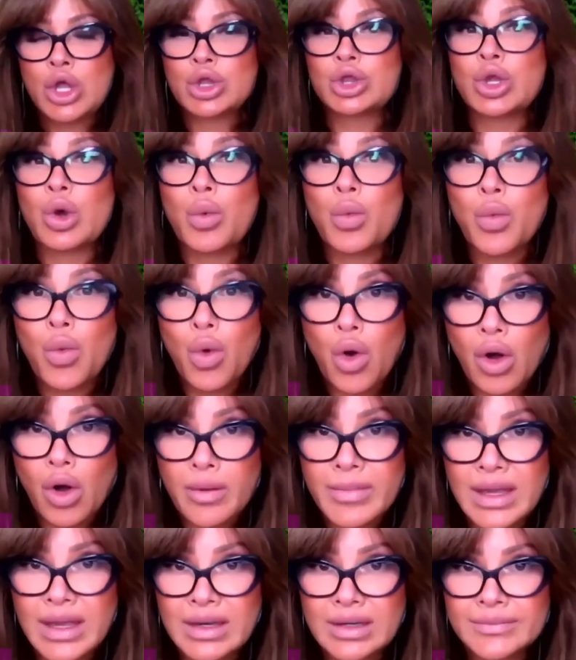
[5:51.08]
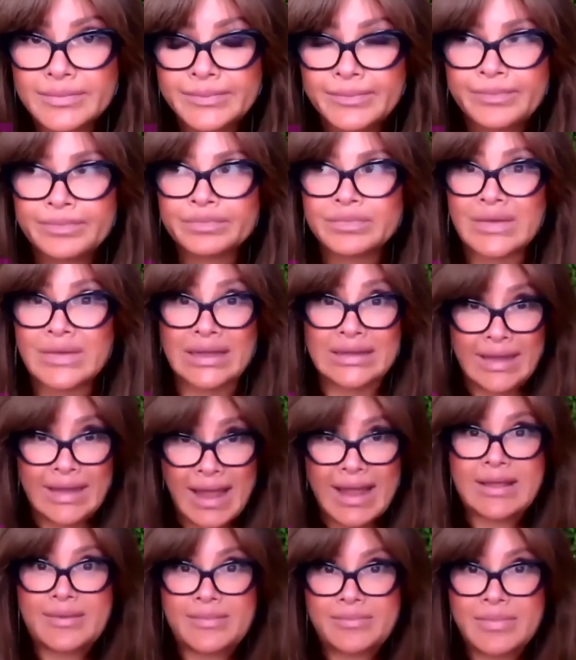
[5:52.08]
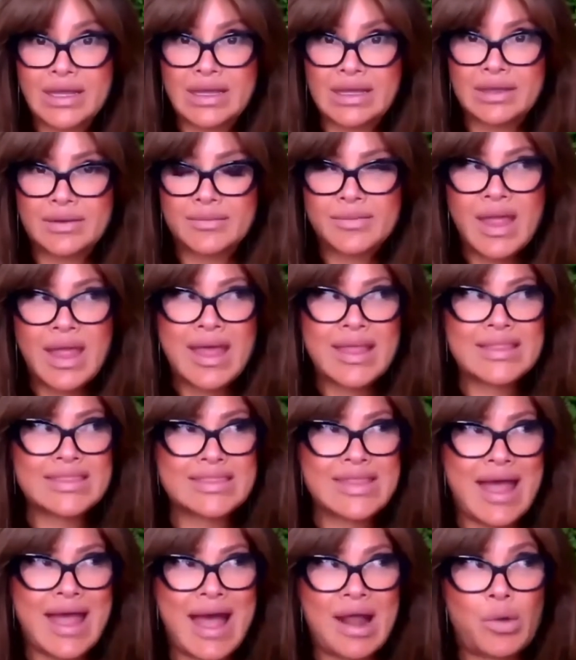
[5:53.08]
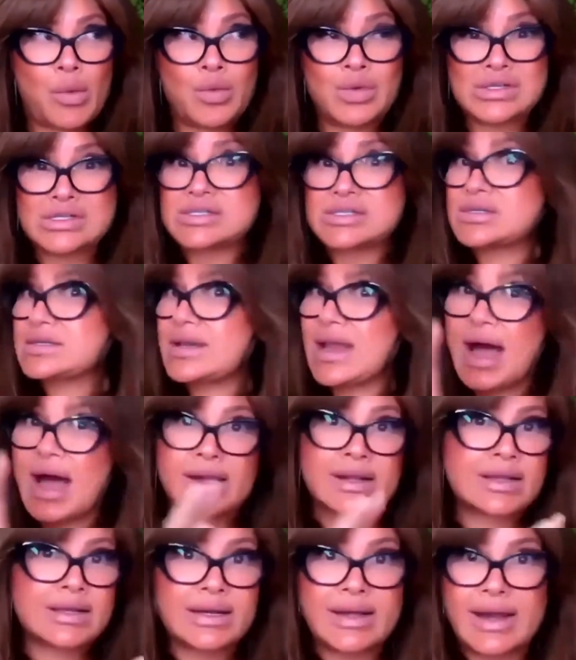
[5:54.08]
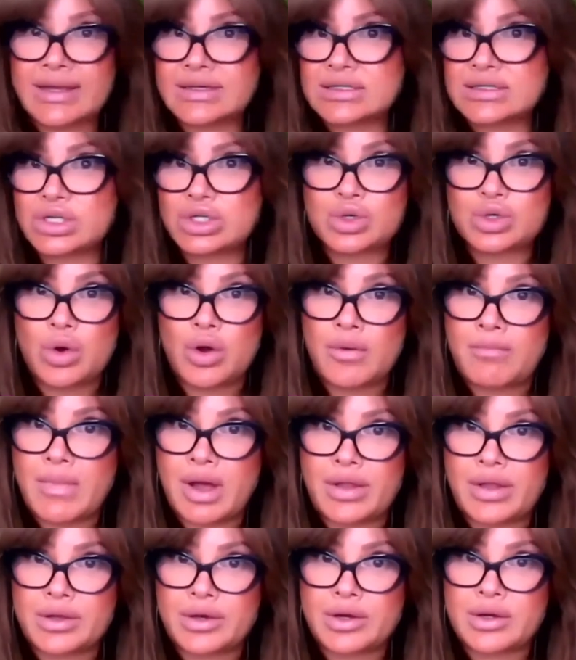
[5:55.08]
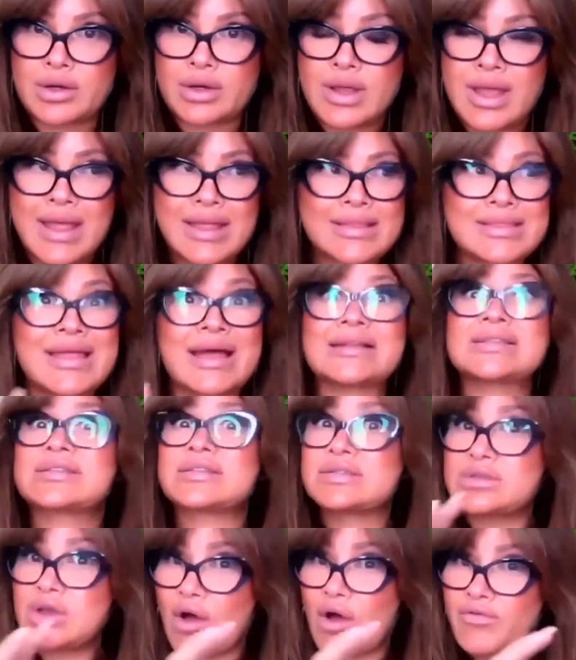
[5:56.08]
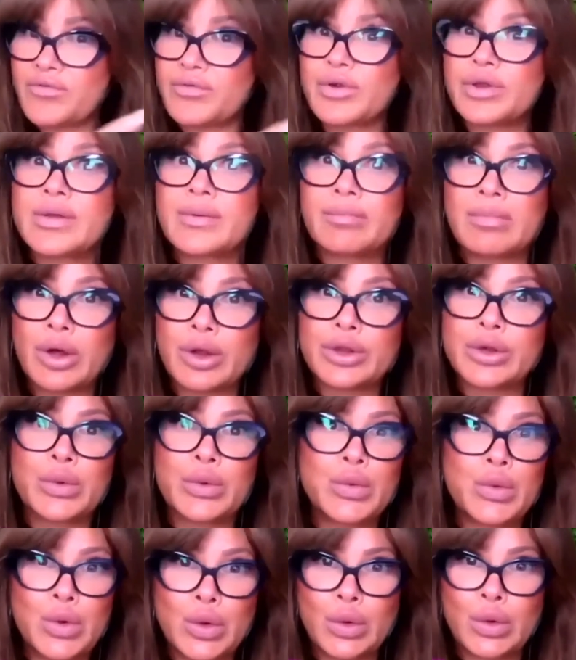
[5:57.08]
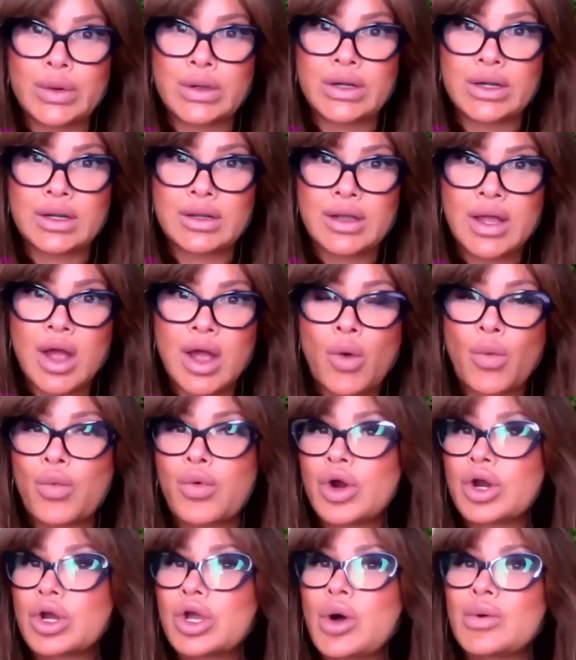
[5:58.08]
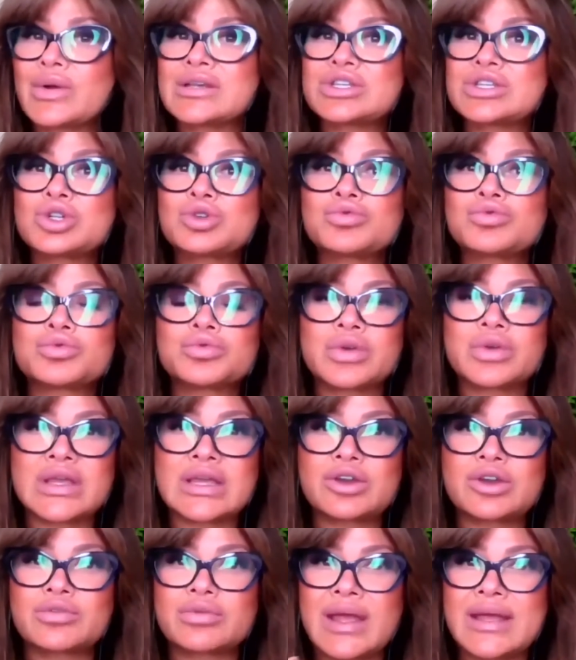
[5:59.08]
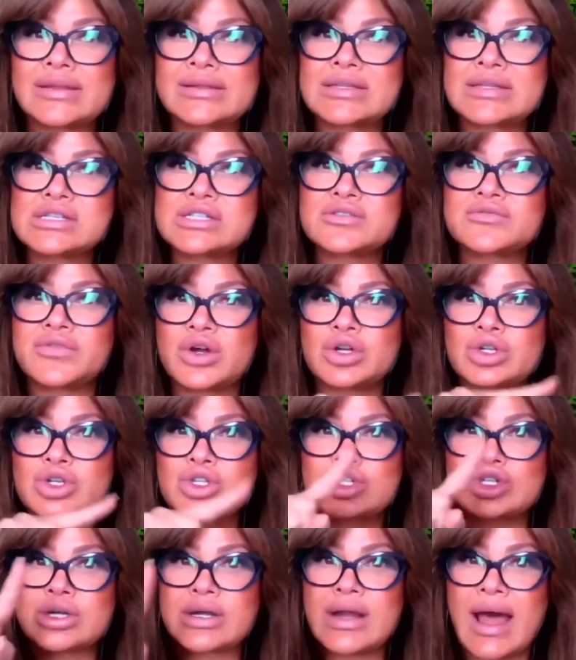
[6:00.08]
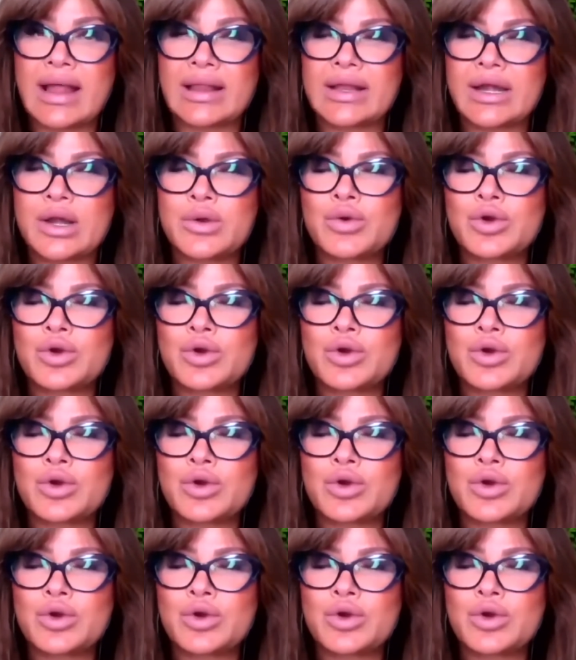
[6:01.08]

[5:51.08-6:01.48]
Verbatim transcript: The woman, like me, that was not connected to her mother, that suffered the mother wound, we're going to recreate this functionality.